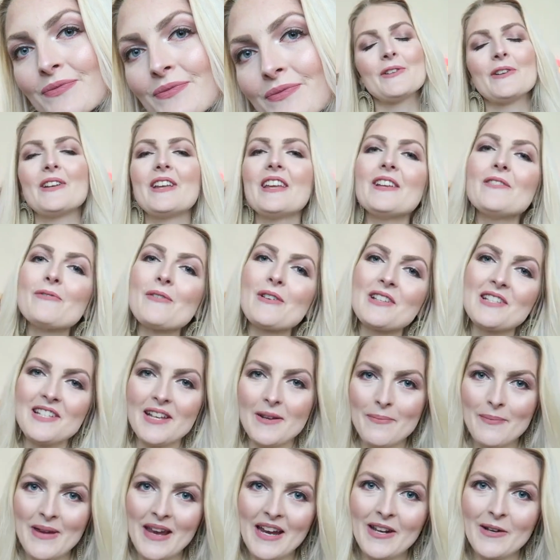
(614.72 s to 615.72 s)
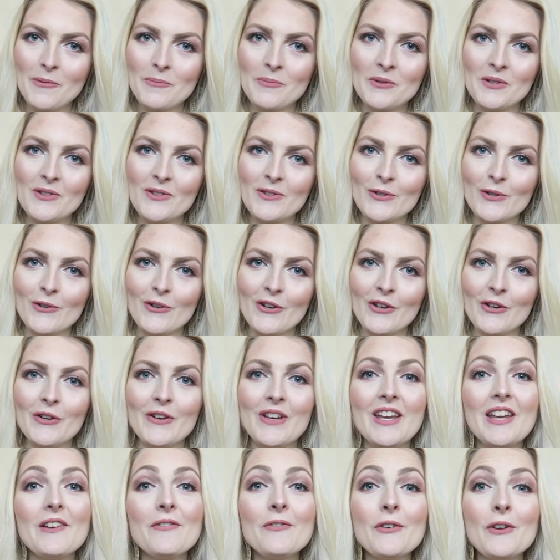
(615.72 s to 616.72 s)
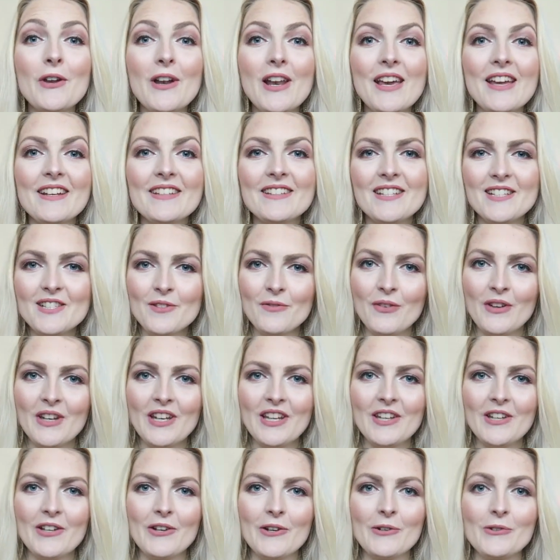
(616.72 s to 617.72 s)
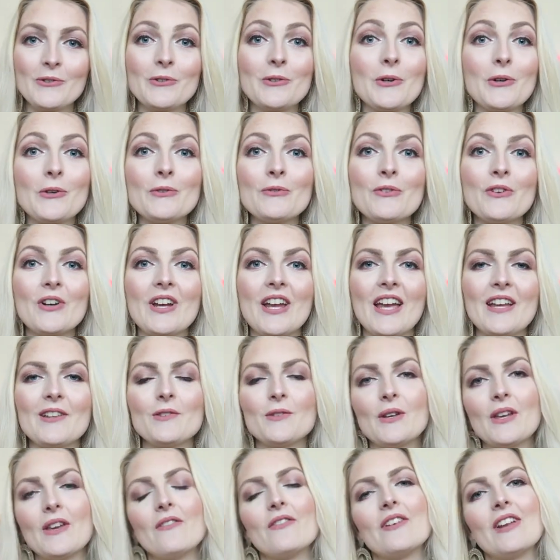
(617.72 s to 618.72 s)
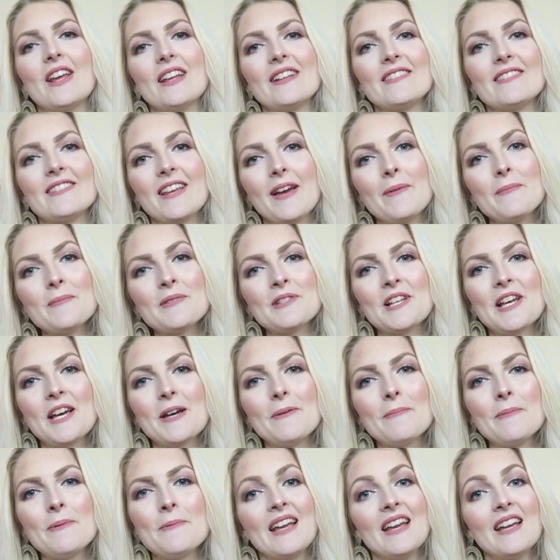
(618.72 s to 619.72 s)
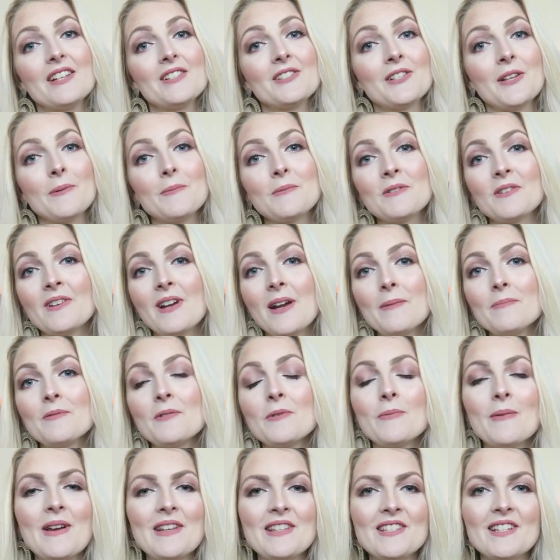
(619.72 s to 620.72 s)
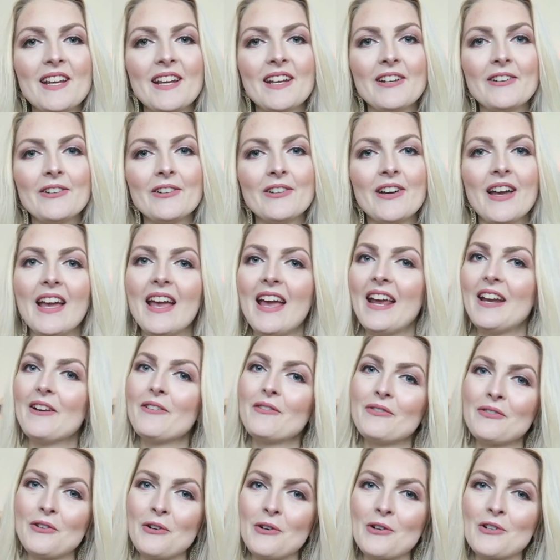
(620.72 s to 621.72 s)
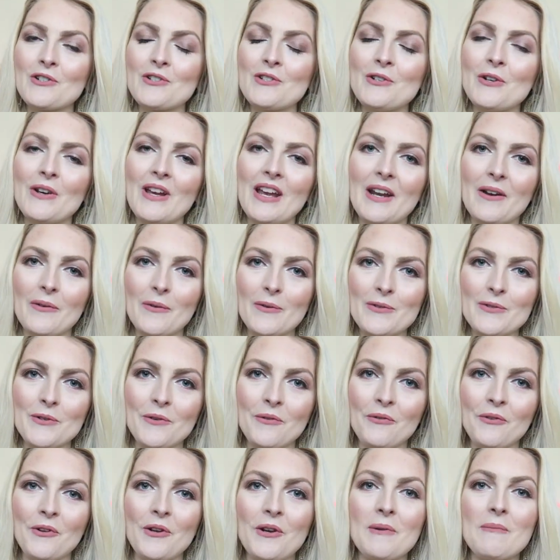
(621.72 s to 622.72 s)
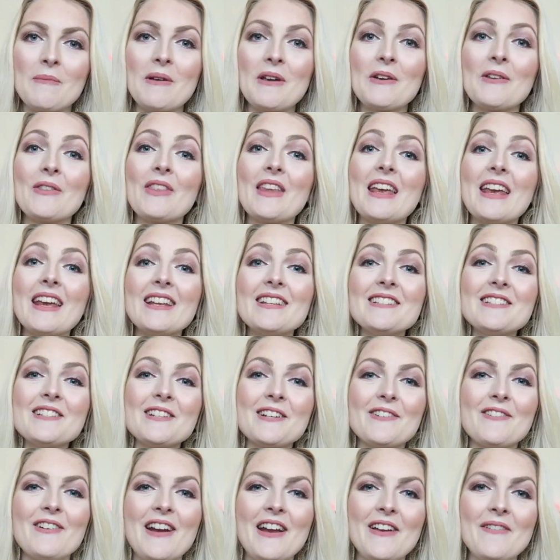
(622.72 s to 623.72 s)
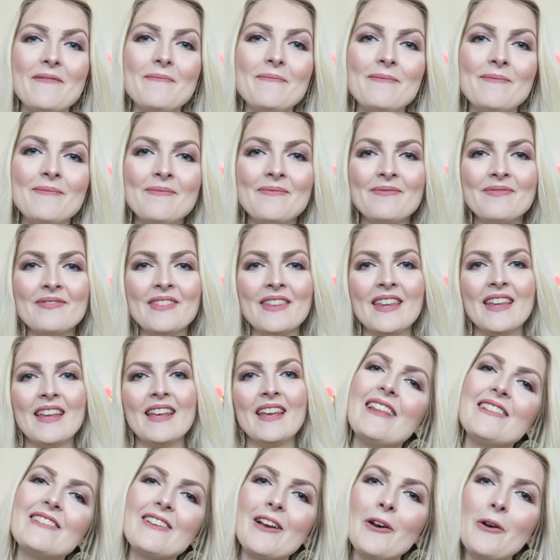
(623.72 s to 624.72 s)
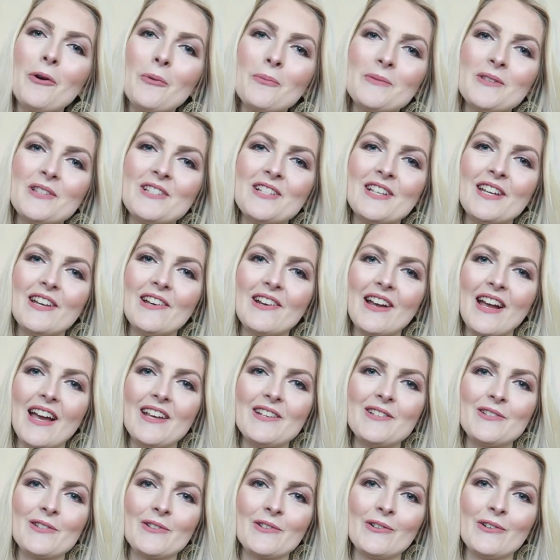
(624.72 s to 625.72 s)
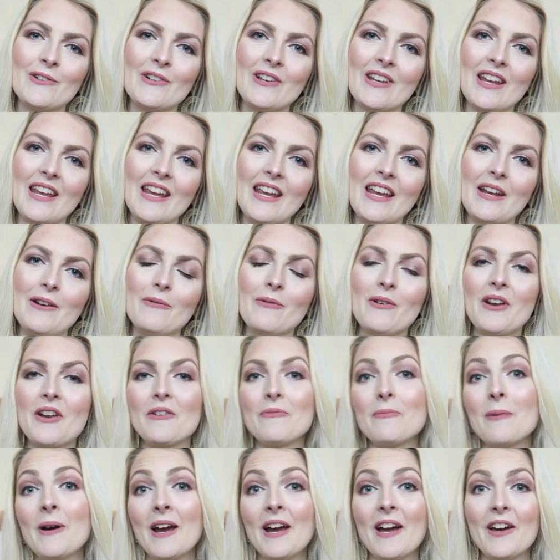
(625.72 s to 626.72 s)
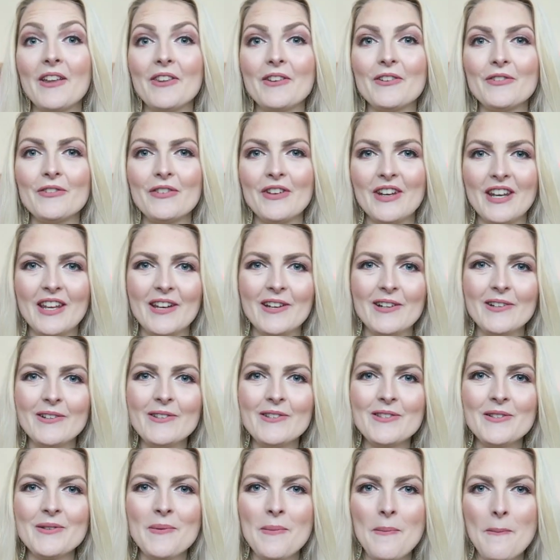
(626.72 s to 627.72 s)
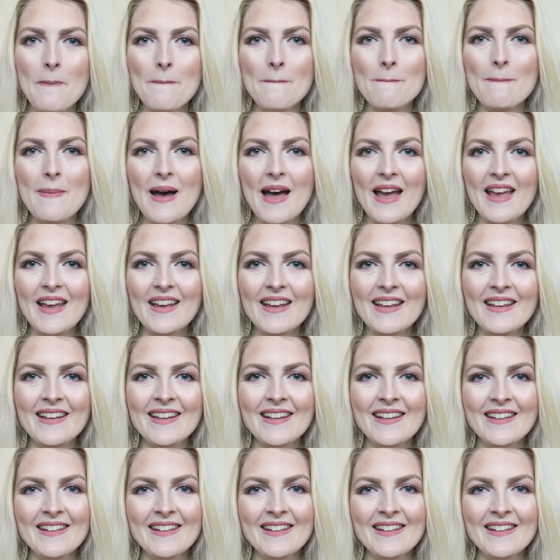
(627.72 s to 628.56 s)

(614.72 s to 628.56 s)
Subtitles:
So this was the makeup tutorial. If you liked this video, don't forget to give it a thumbs up, subscribe to my channel, and of course you can also follow me on Instagram. And I hope to see you guys soon in one of my other videos. Bye!